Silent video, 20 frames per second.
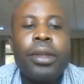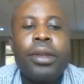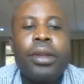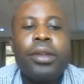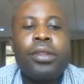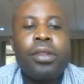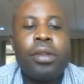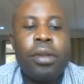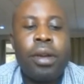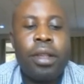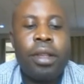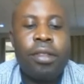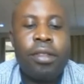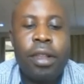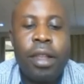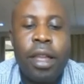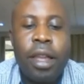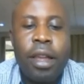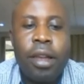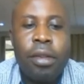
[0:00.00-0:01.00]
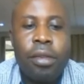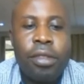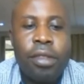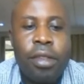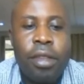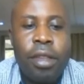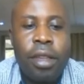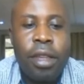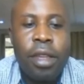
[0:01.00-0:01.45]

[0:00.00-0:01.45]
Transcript: So let's now see